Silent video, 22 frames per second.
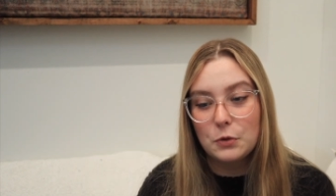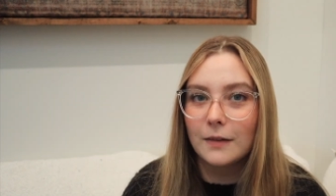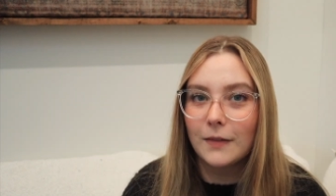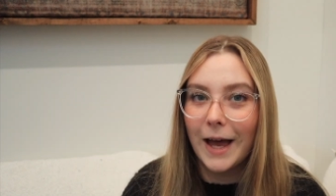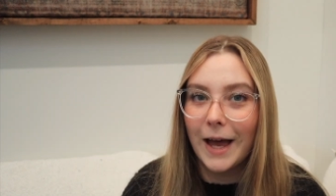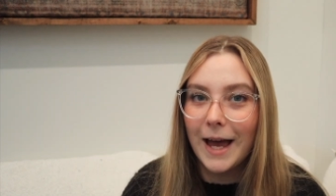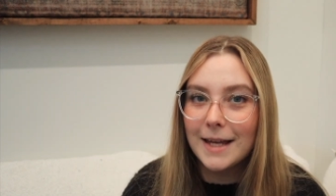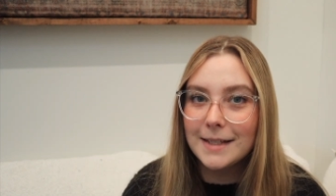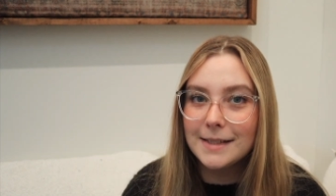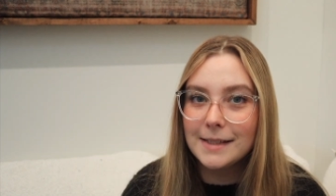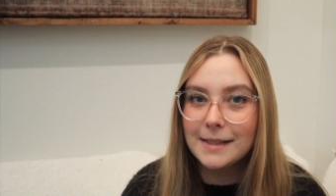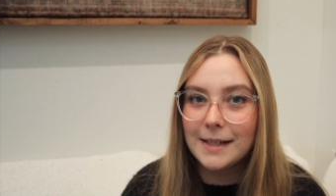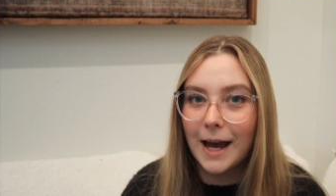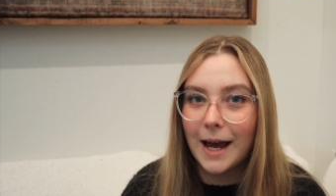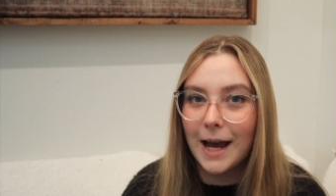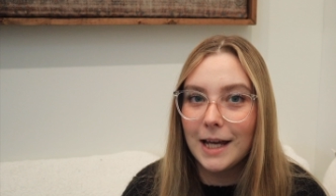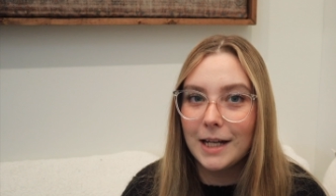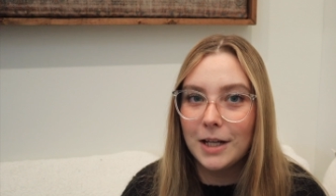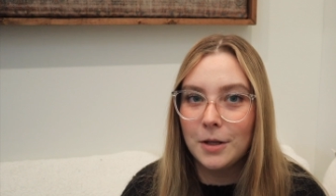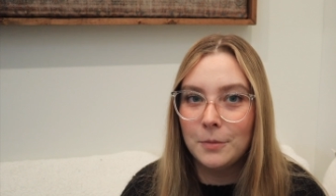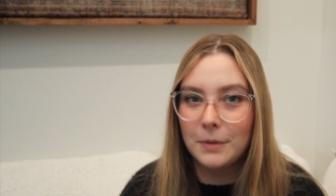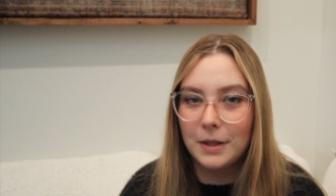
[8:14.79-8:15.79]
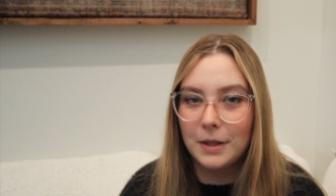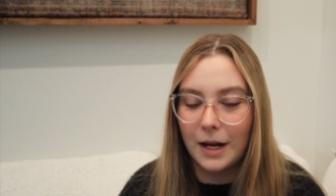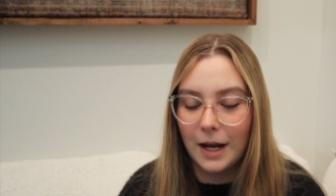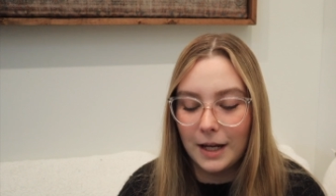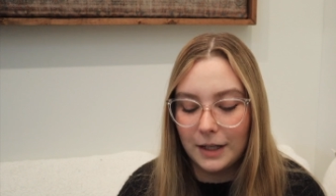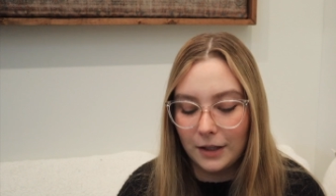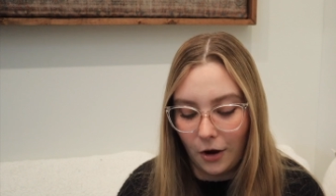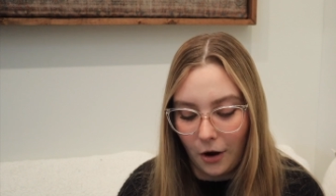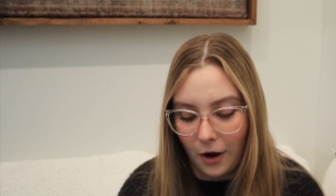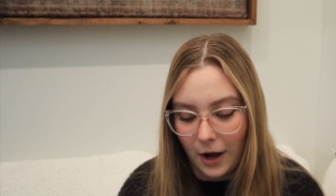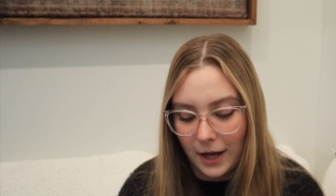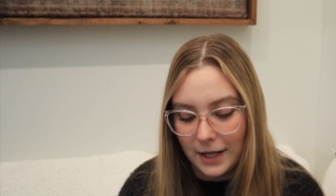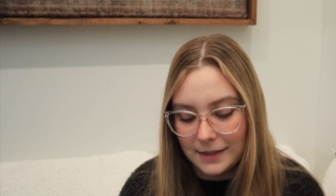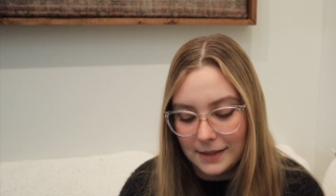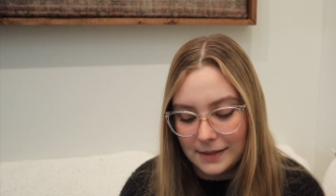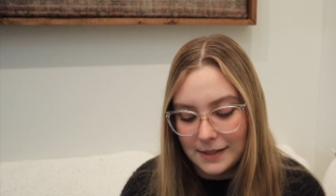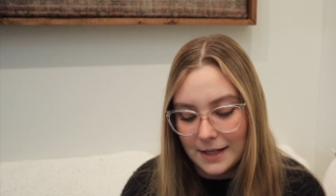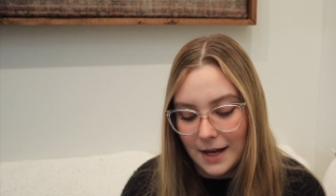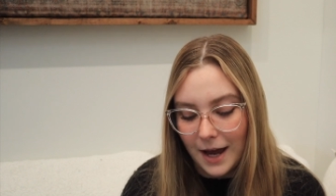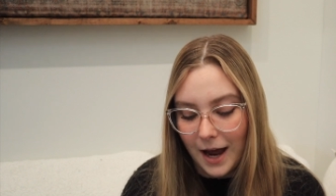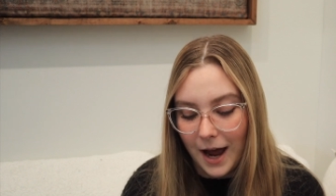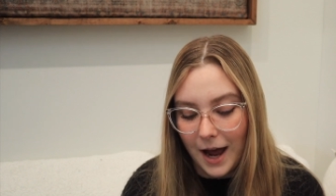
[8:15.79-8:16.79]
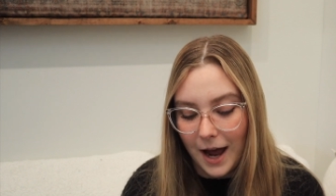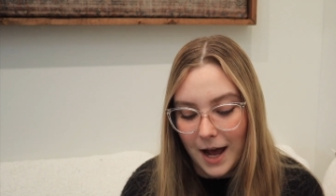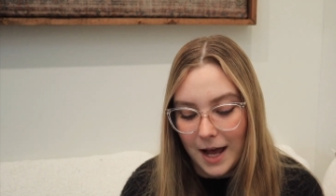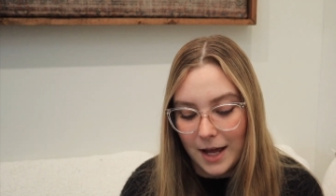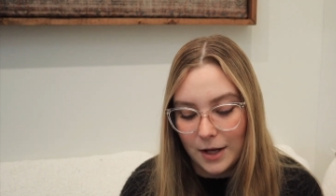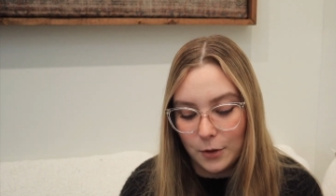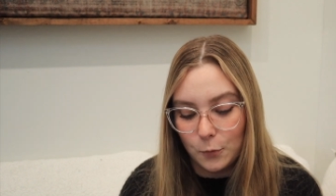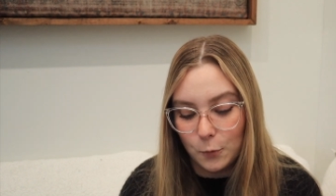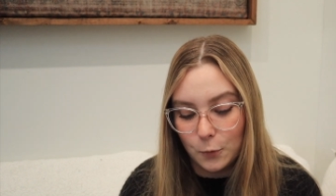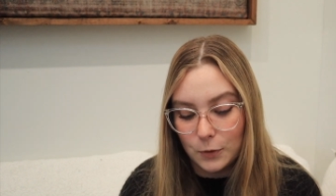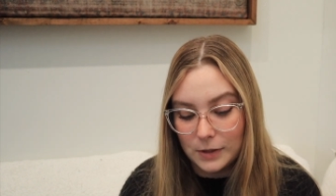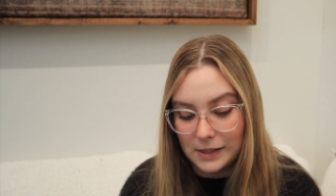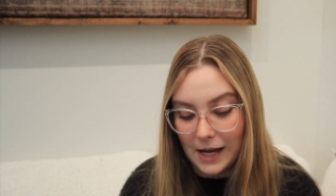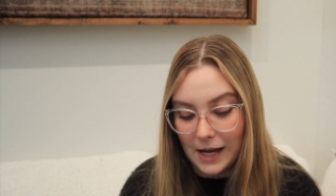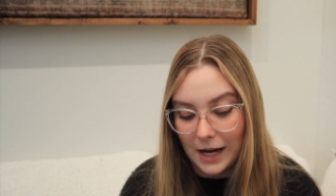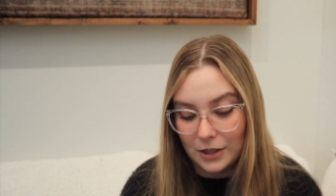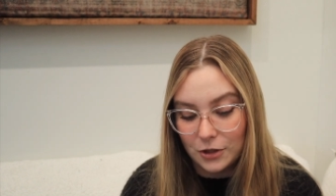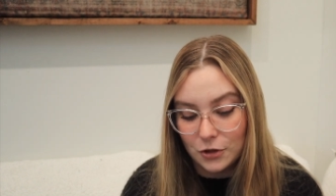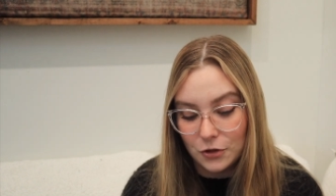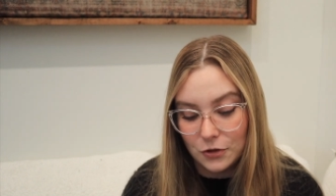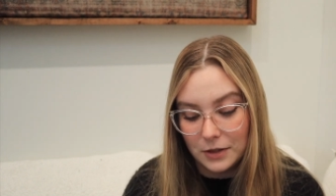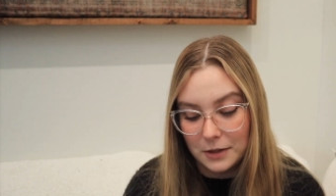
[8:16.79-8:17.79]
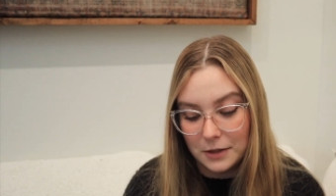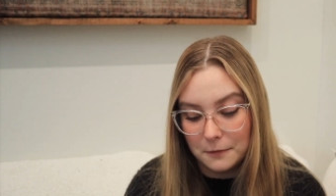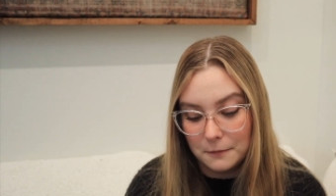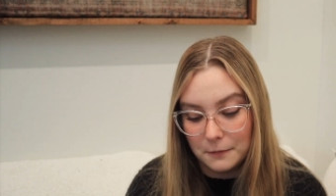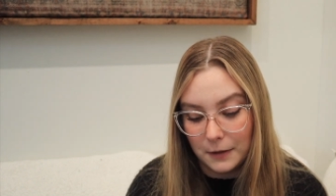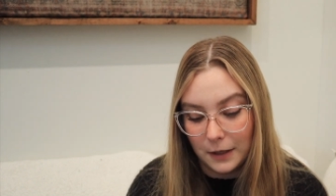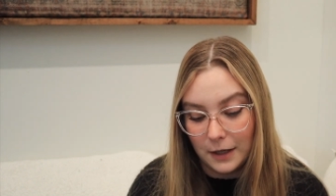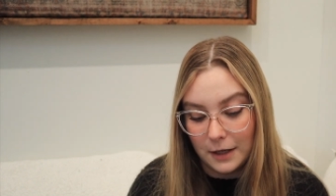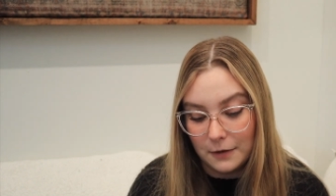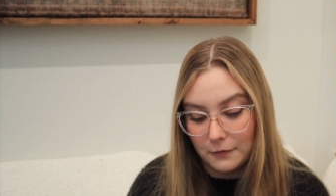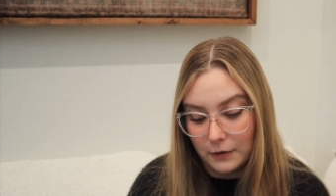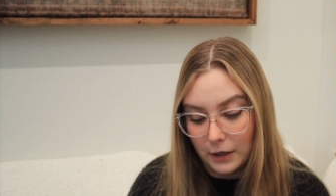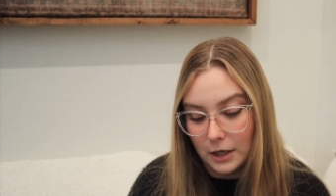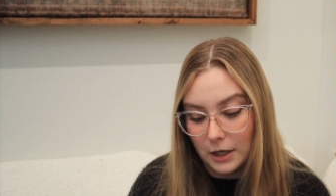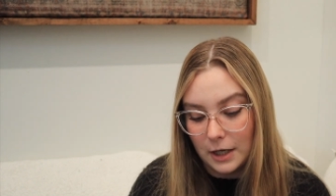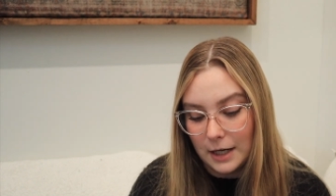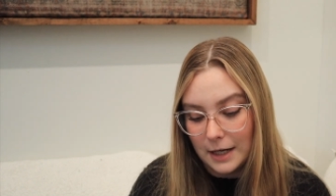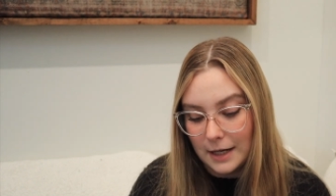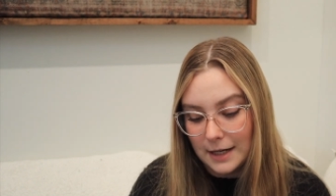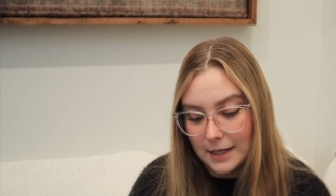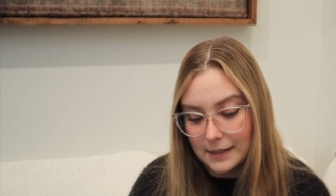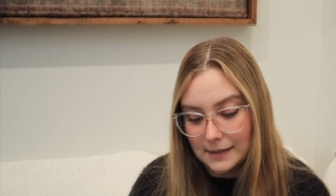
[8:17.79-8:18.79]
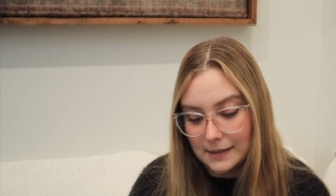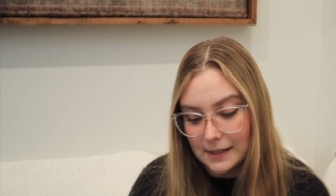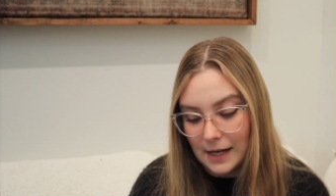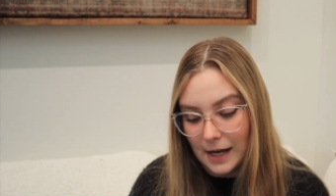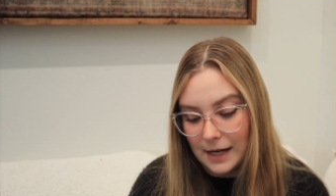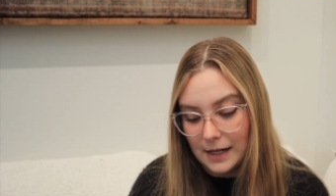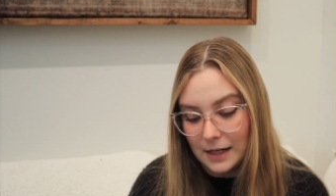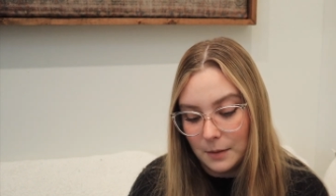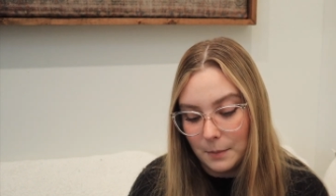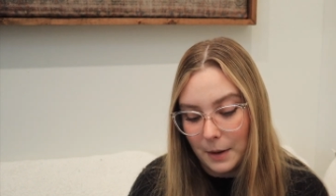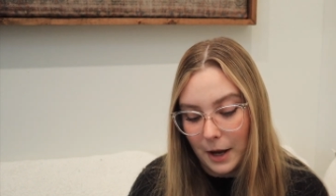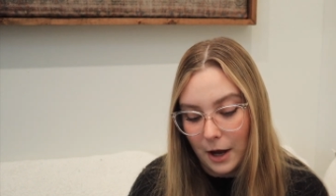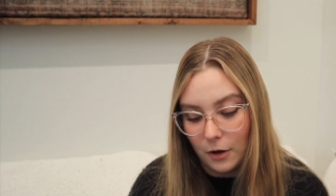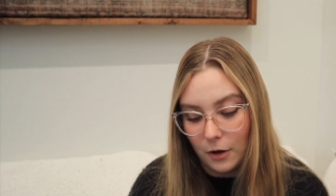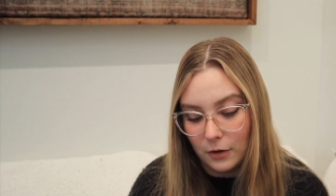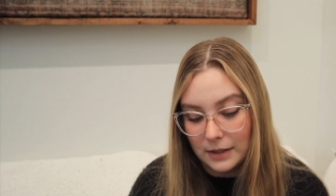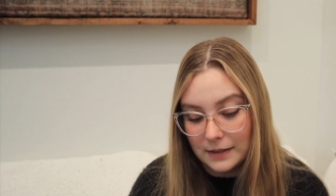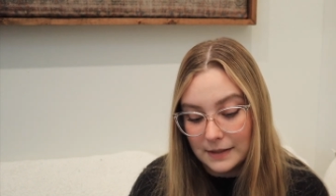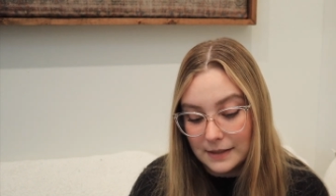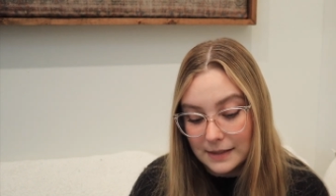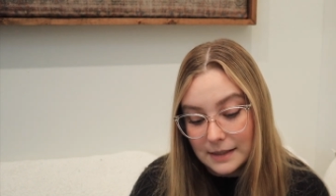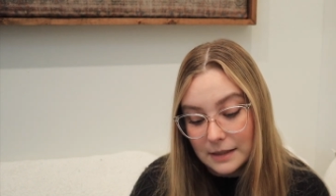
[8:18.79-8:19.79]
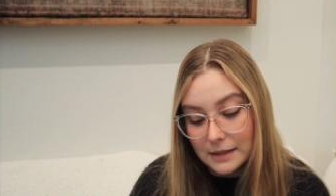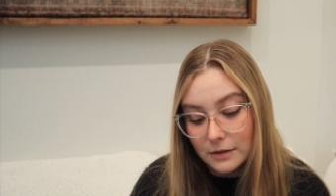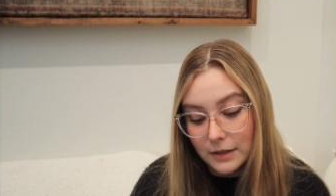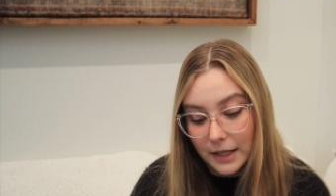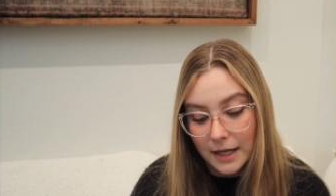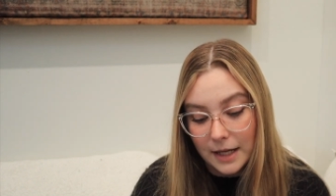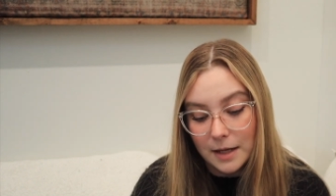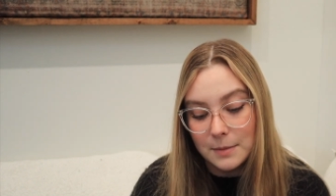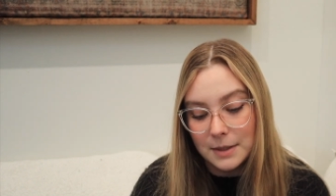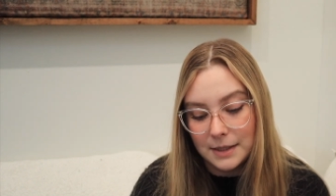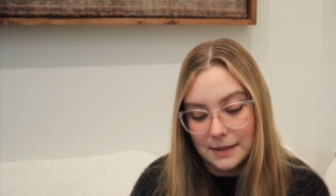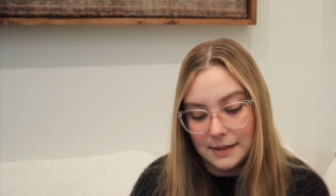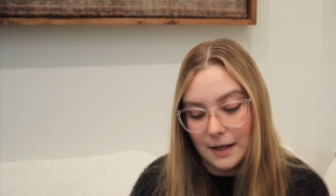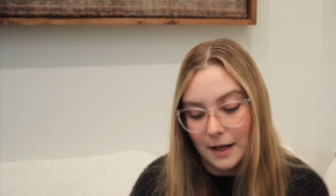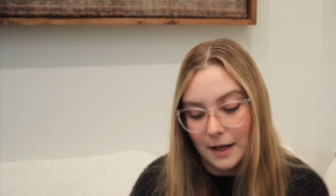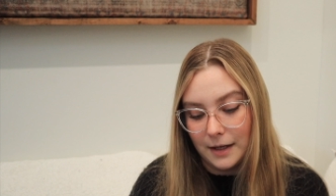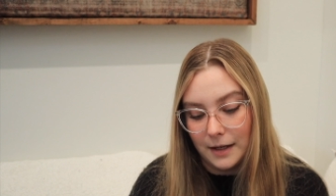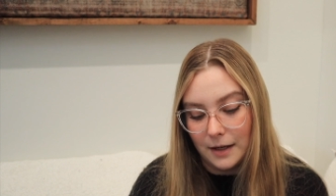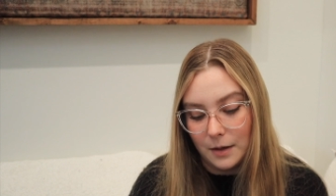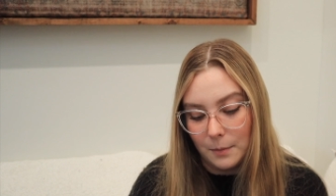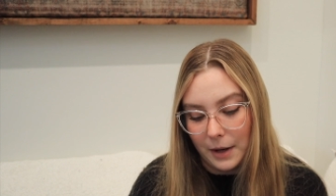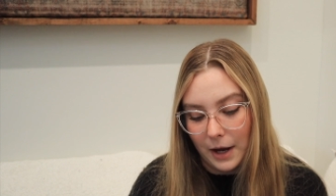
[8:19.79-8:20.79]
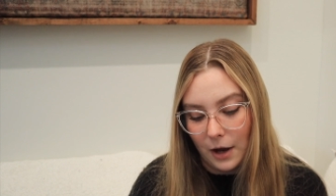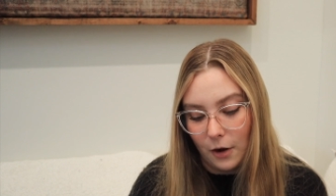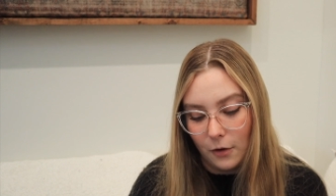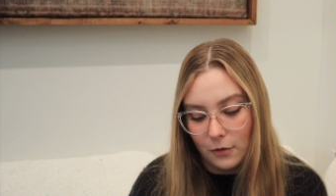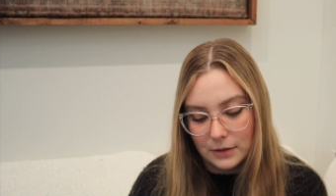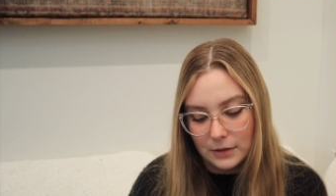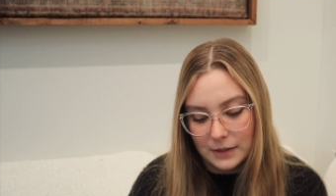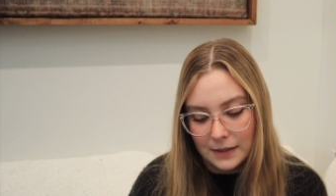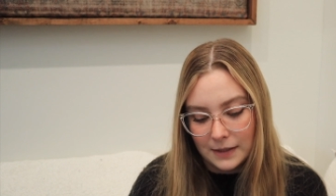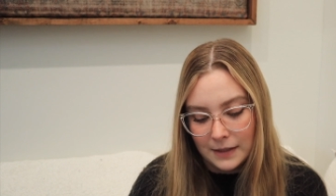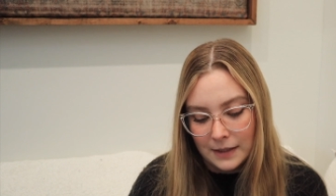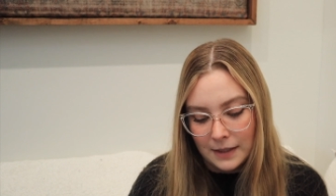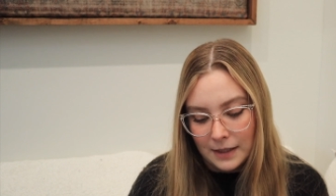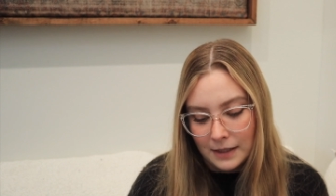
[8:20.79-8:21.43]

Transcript: The last item that I got, I was actually very, very excited about and still am excited about.